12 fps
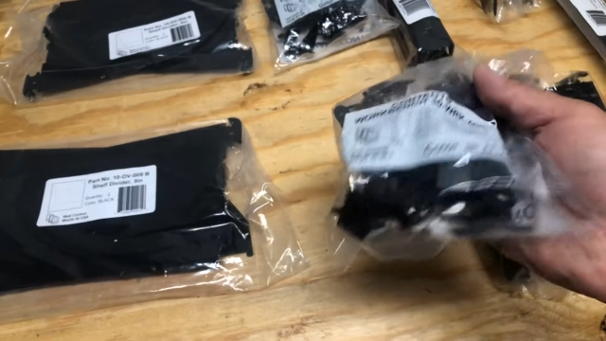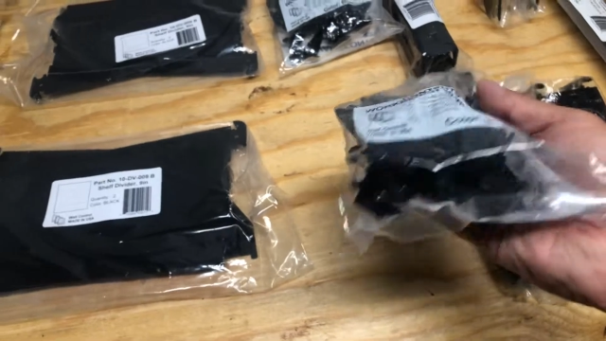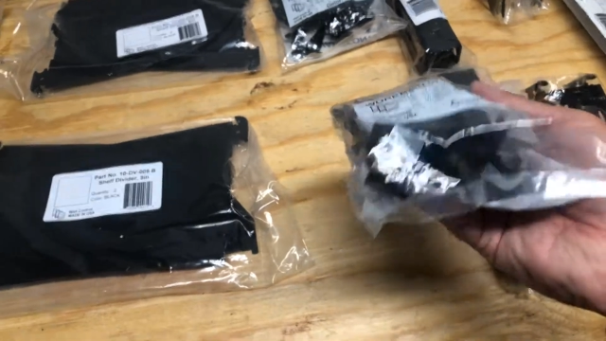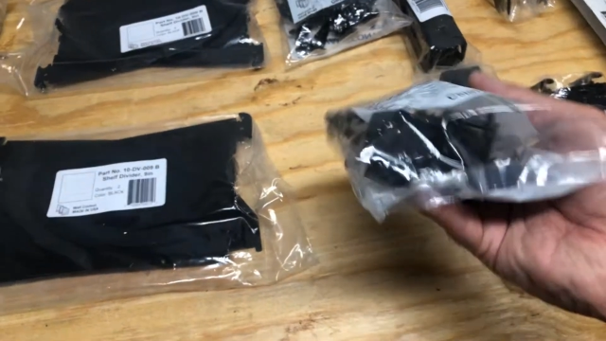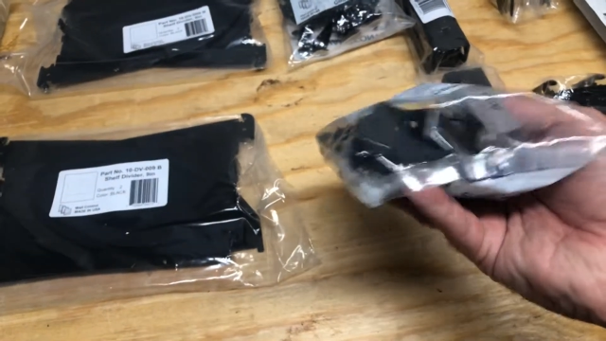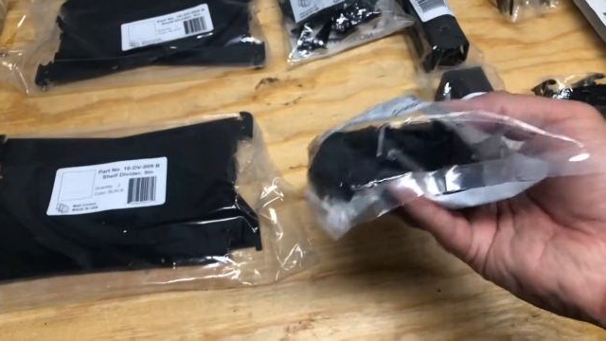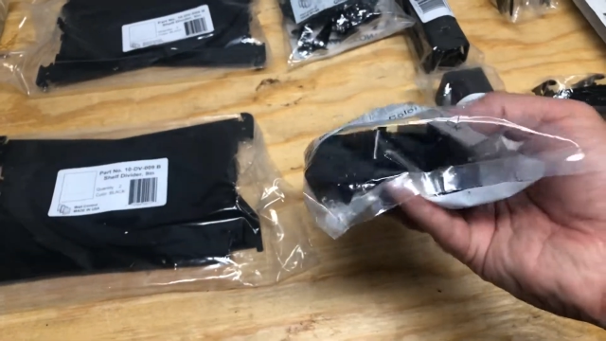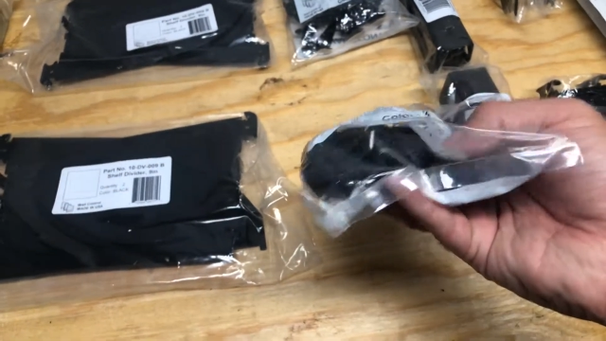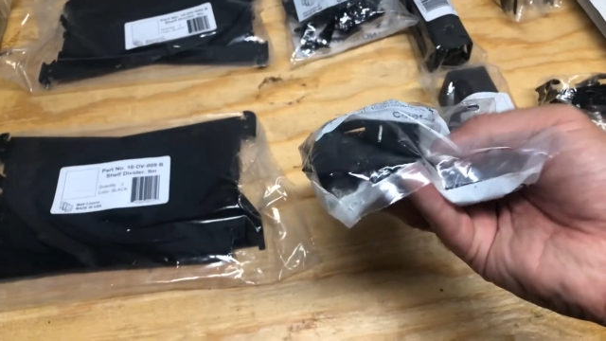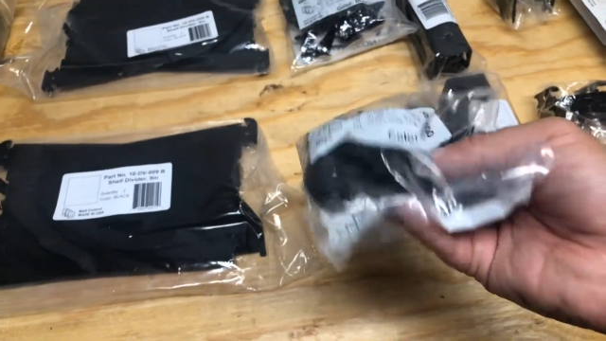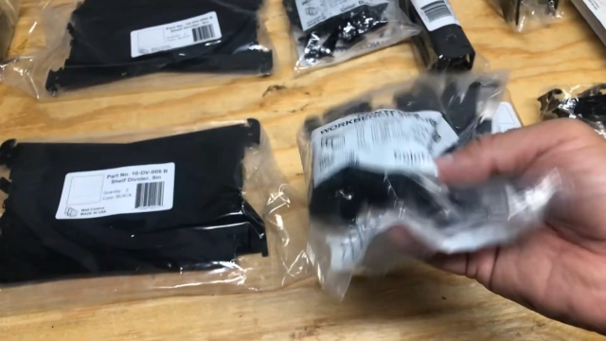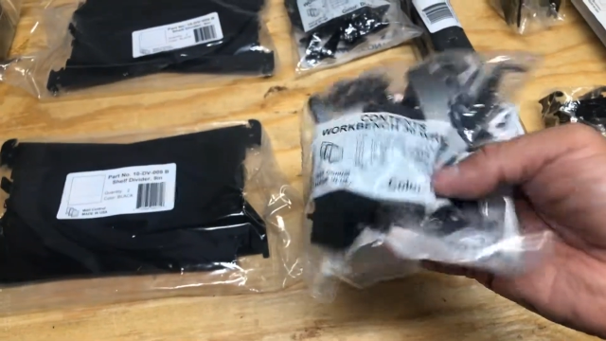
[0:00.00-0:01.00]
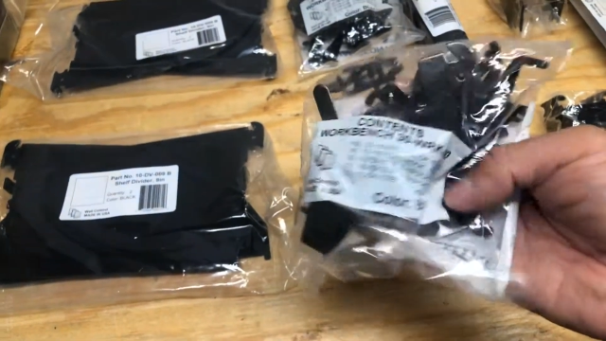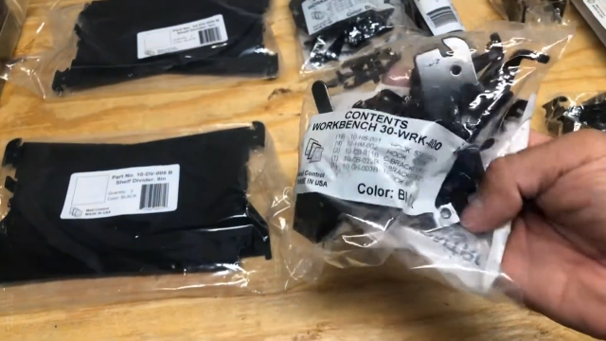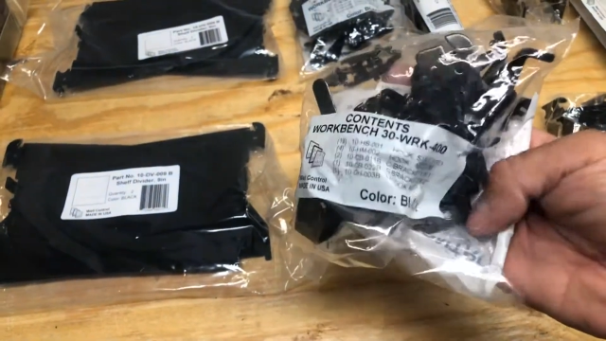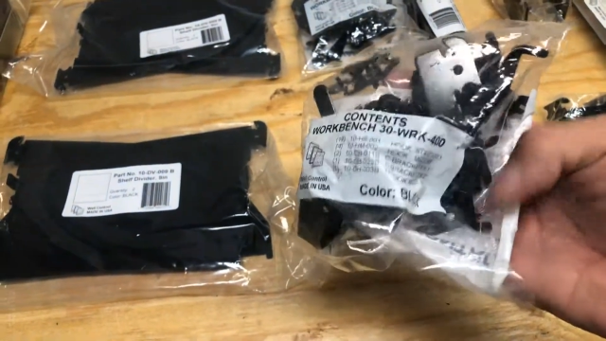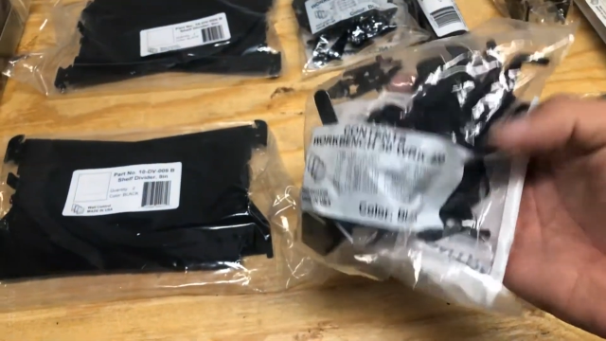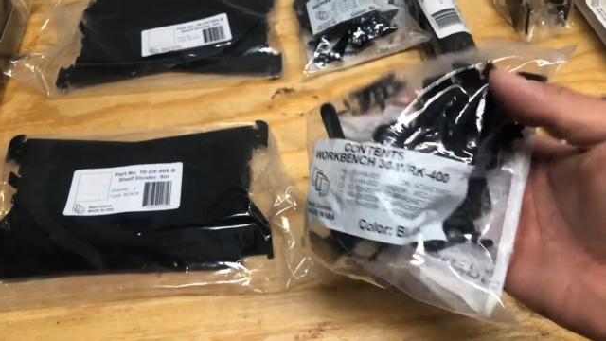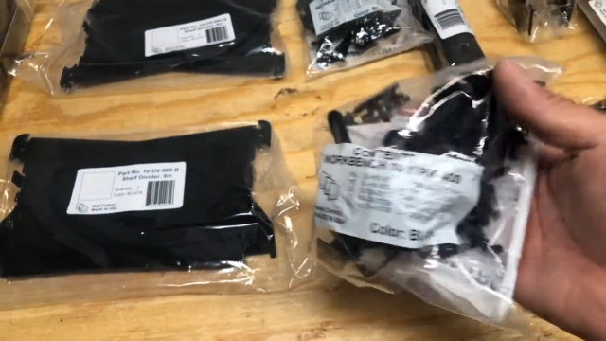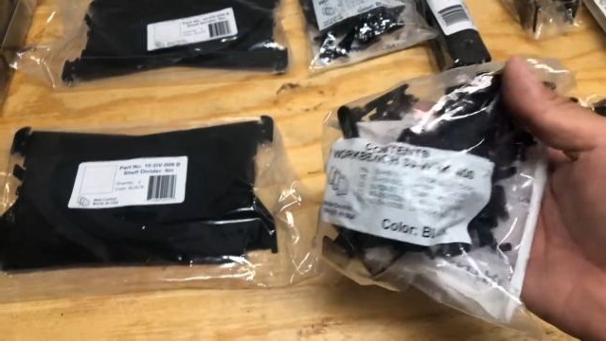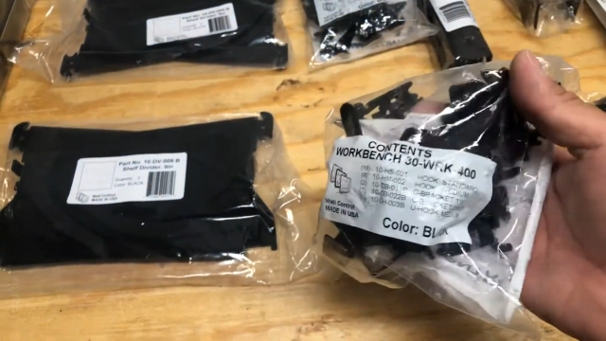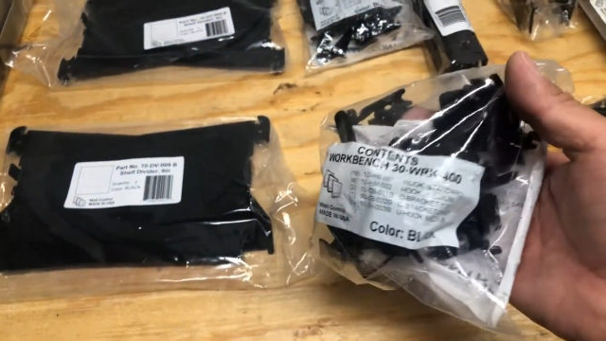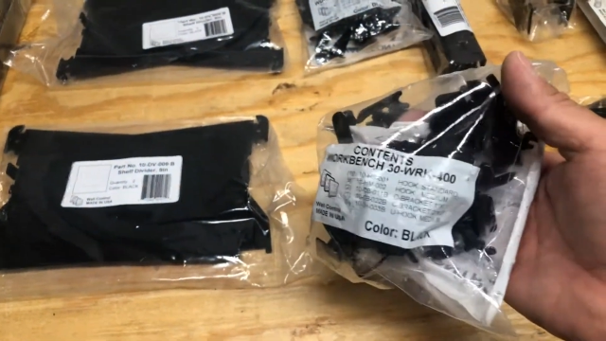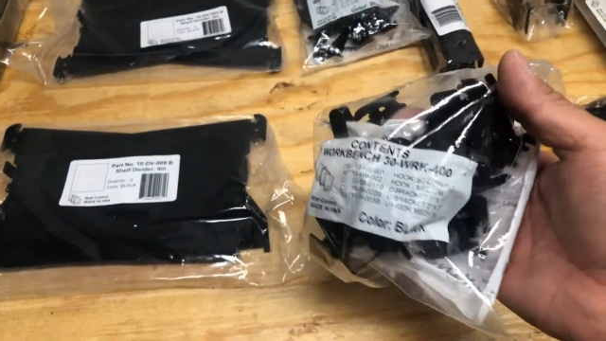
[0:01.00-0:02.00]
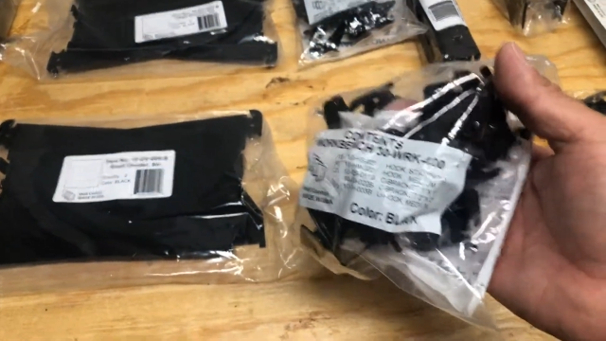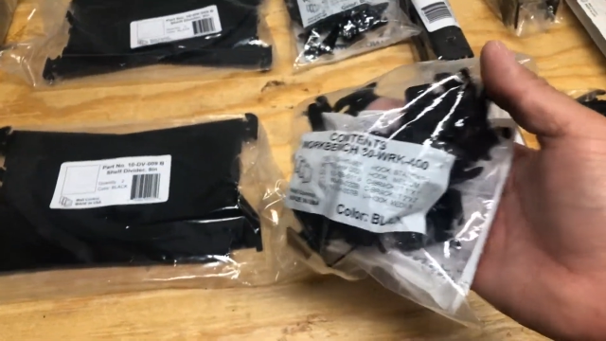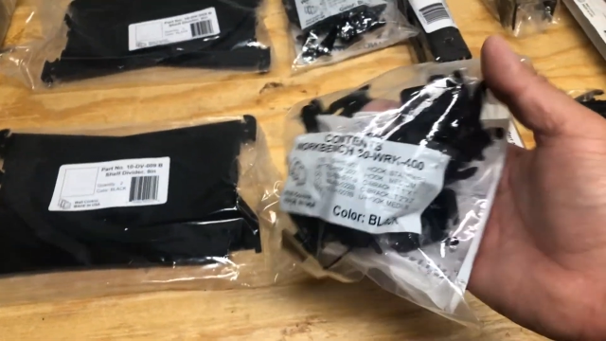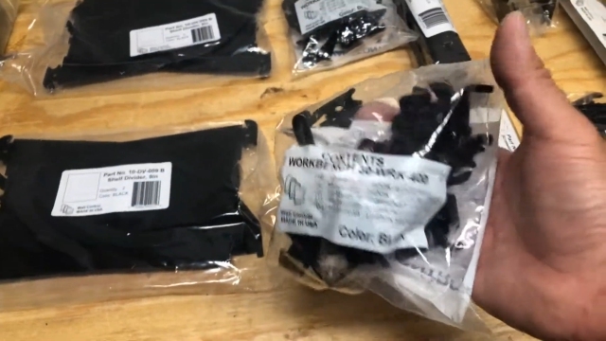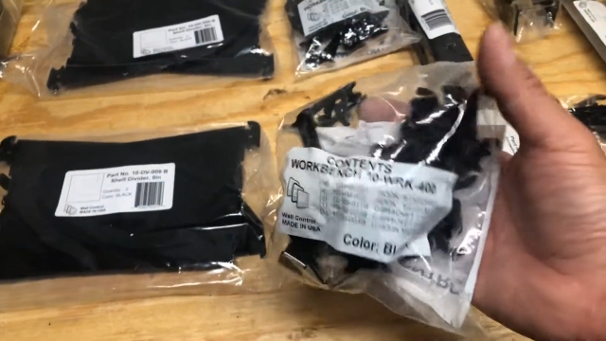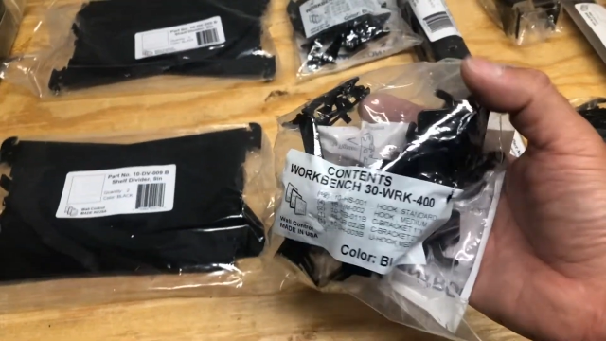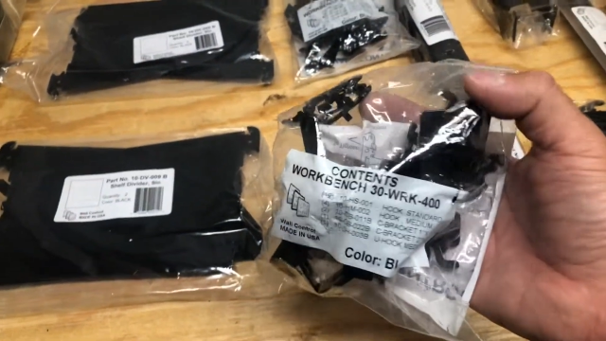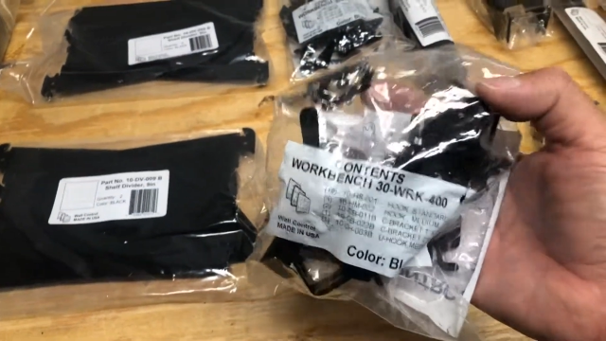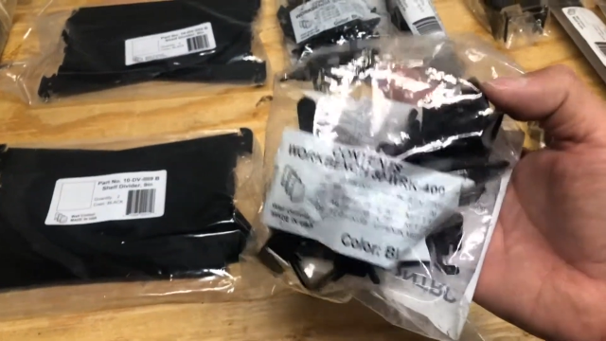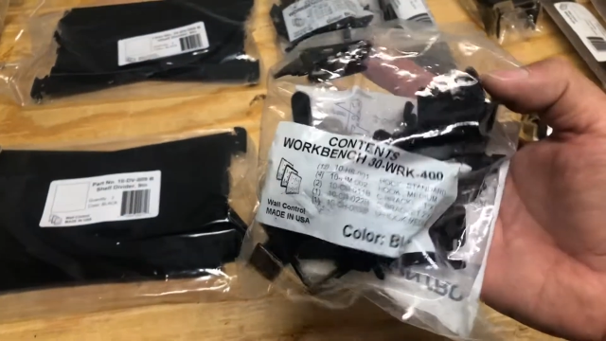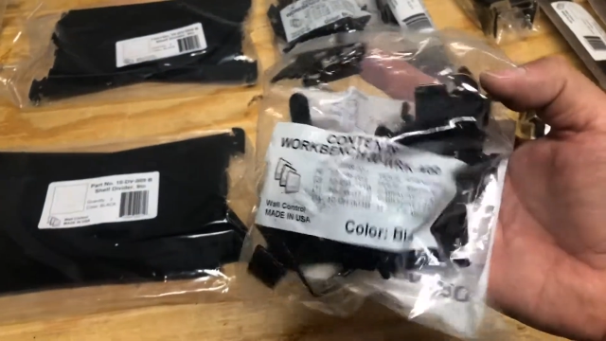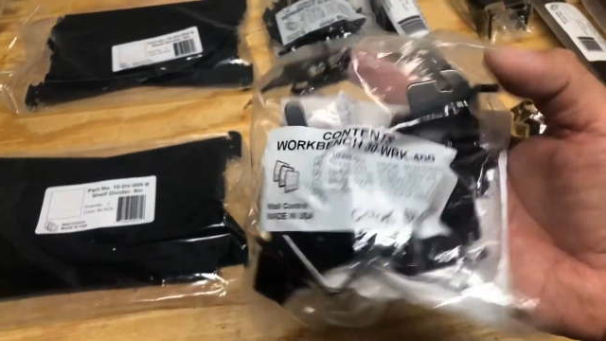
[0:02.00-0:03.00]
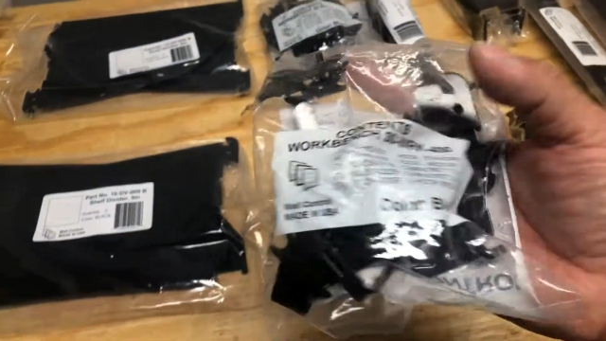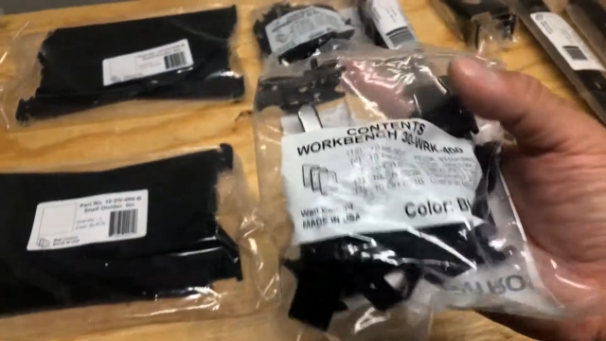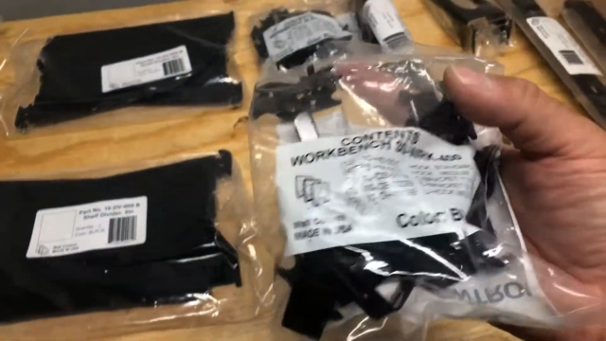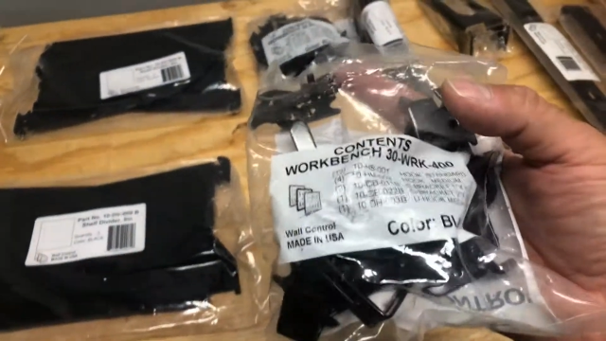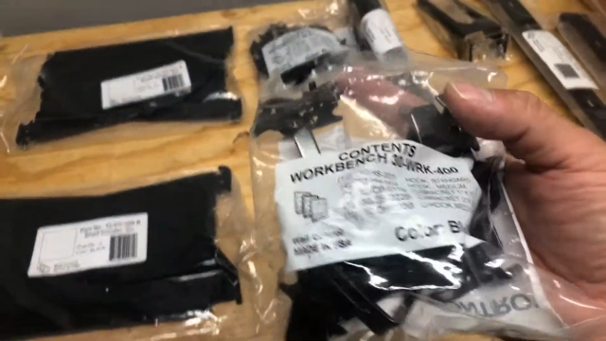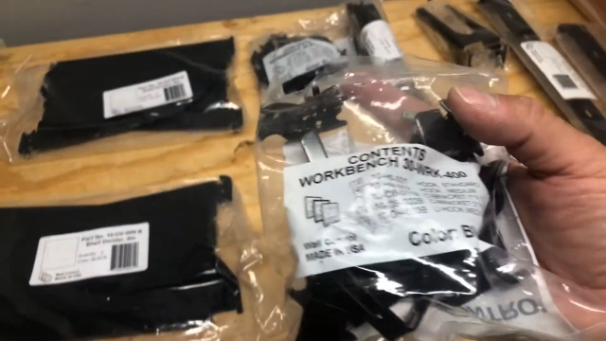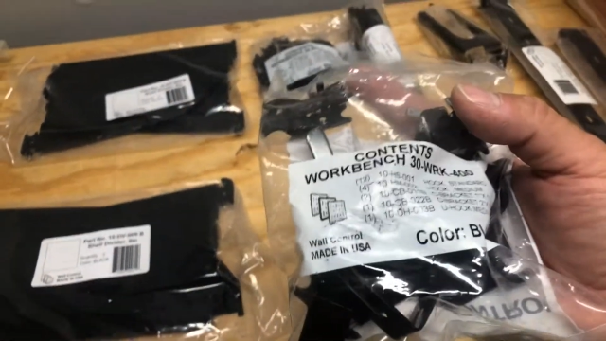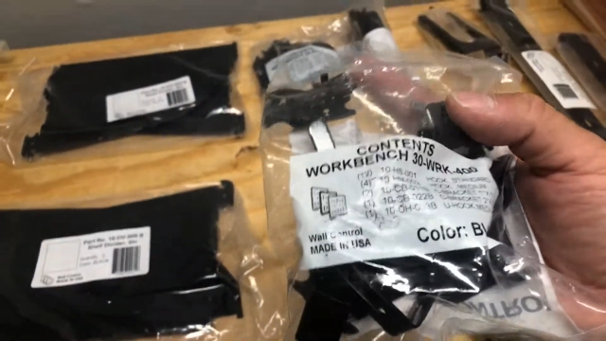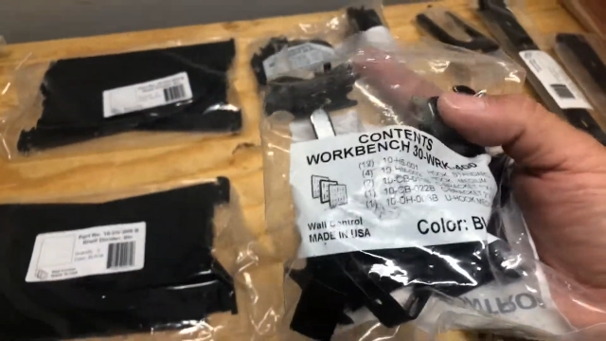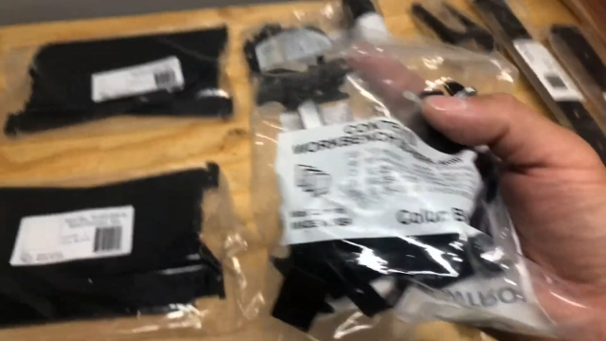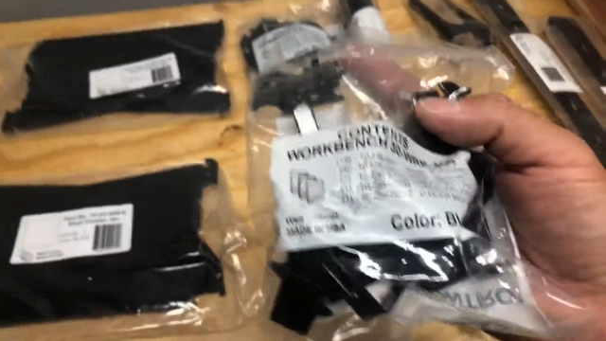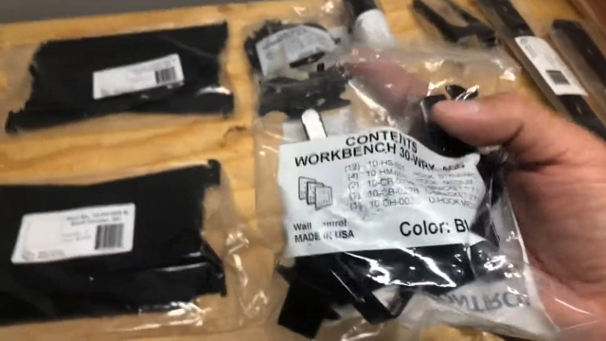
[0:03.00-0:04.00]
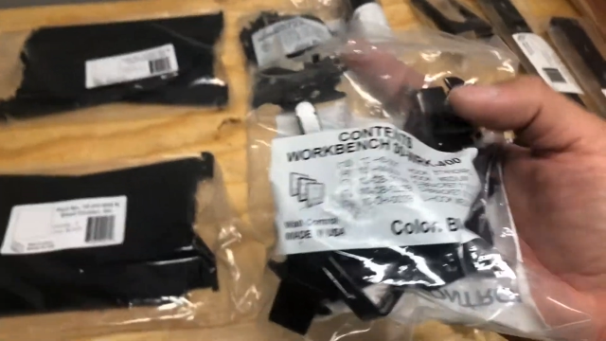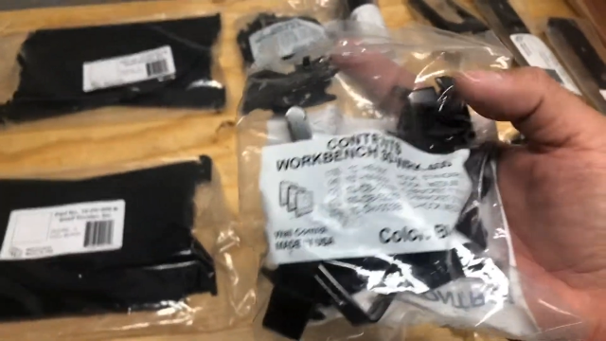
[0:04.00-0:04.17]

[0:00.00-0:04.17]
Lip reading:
[unreadable: no face in view]